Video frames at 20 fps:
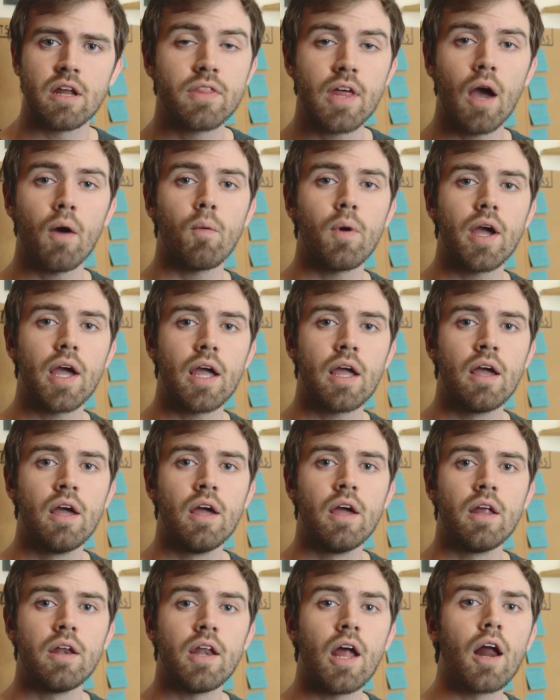That way,
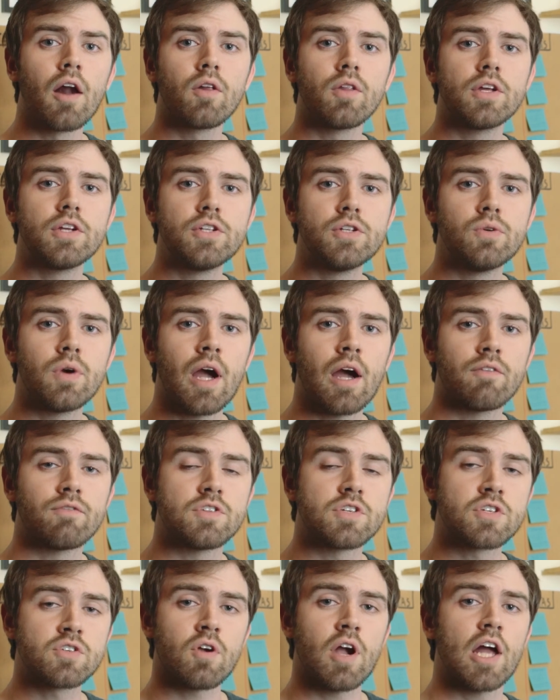not only do you have
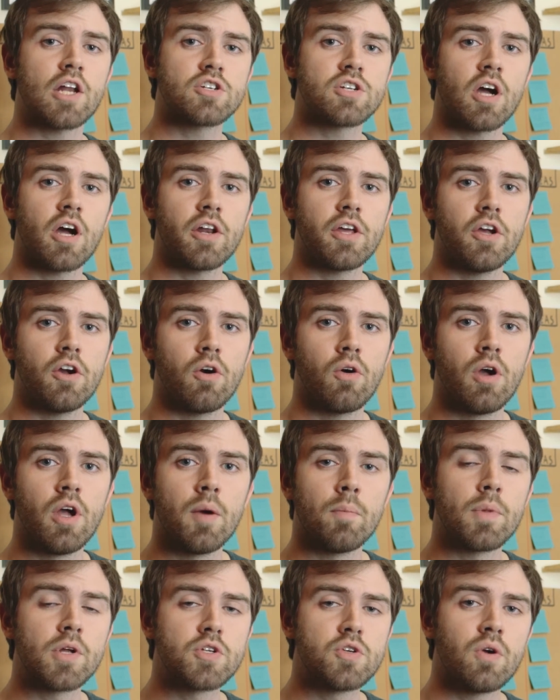the scratch audio,
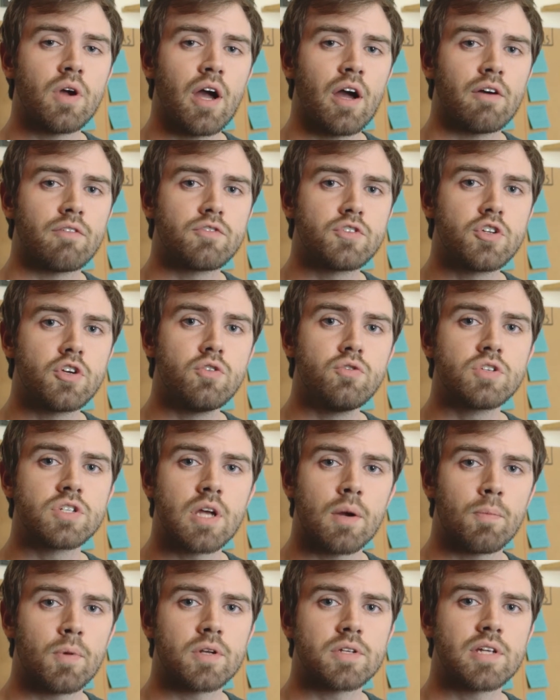but you have two
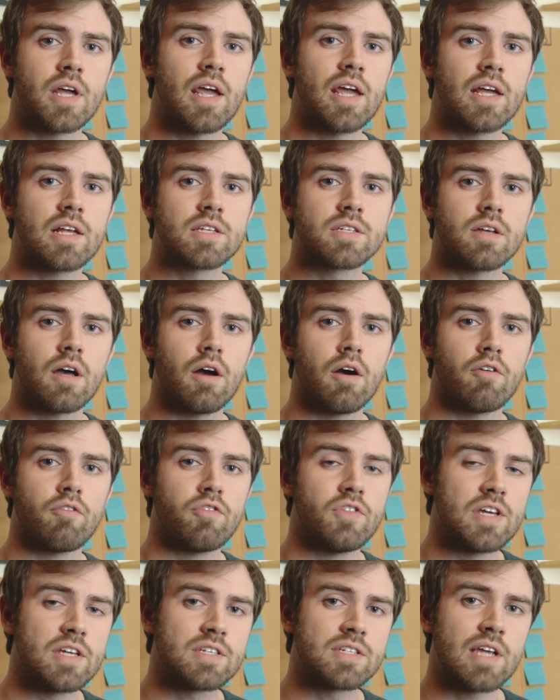separate takes of
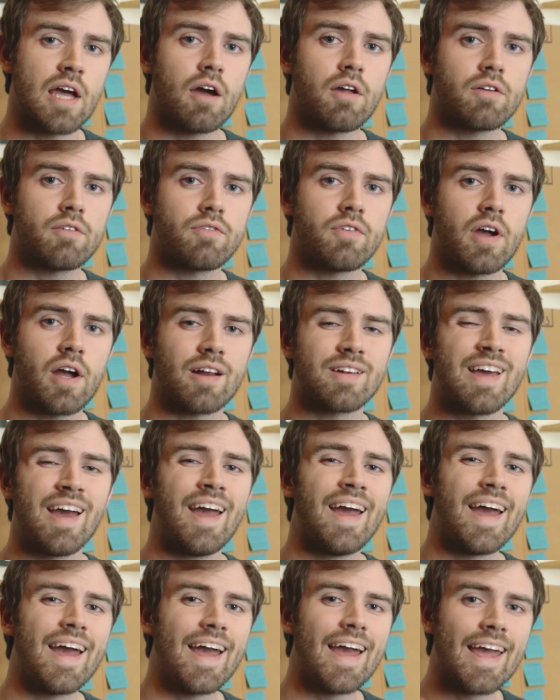the sound effect
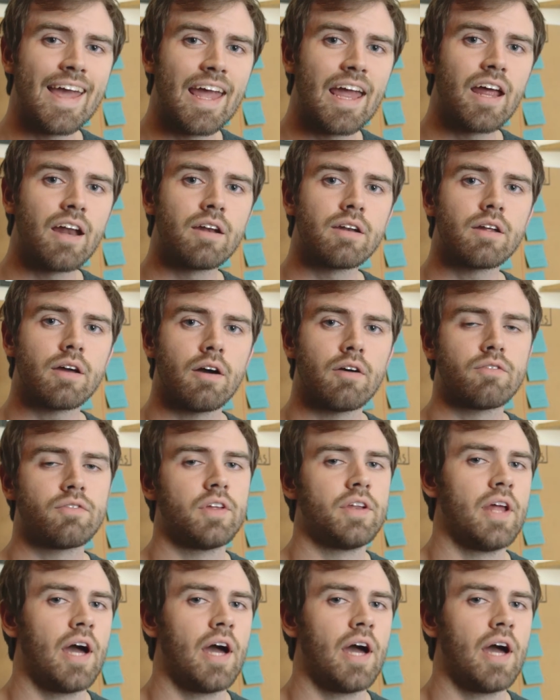and of the